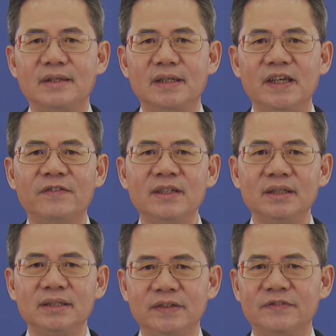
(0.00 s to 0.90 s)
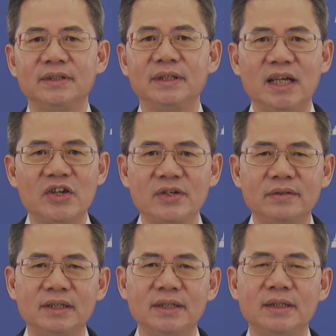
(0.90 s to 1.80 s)
Given the different
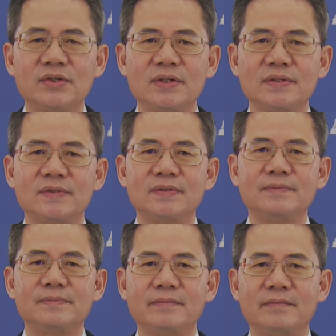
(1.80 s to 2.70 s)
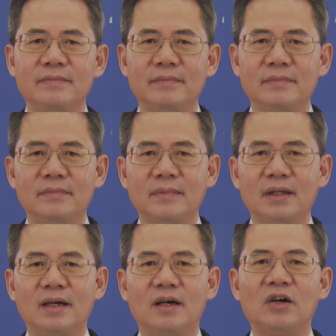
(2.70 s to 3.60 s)
national conditions,
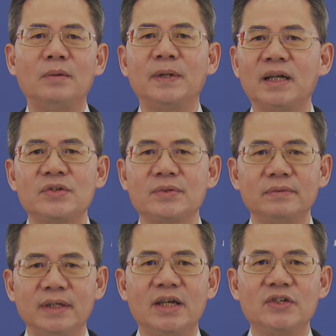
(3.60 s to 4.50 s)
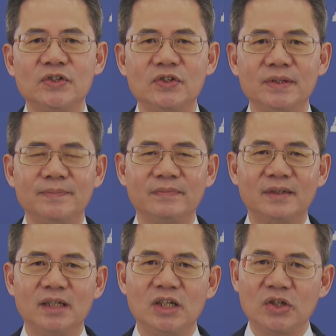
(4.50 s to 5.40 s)
our bilateral relationship
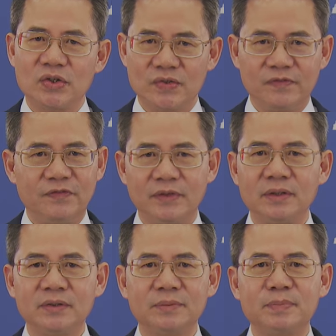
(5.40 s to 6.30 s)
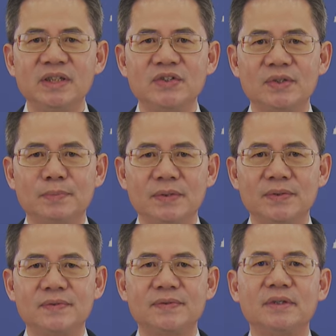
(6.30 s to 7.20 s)
should follow the
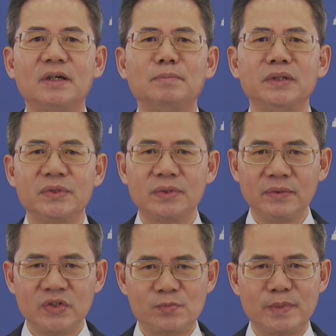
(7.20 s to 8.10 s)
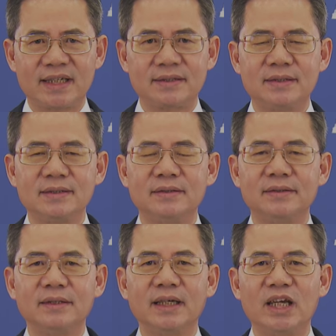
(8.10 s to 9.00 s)
principles of mutual respect
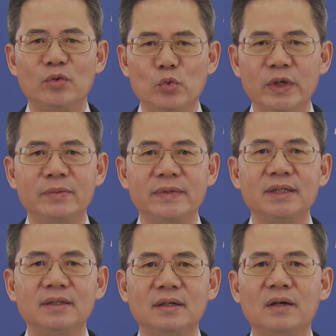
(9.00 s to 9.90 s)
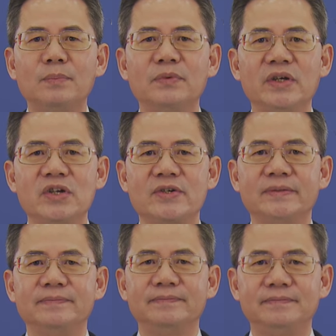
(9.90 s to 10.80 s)
and win-win cooperation.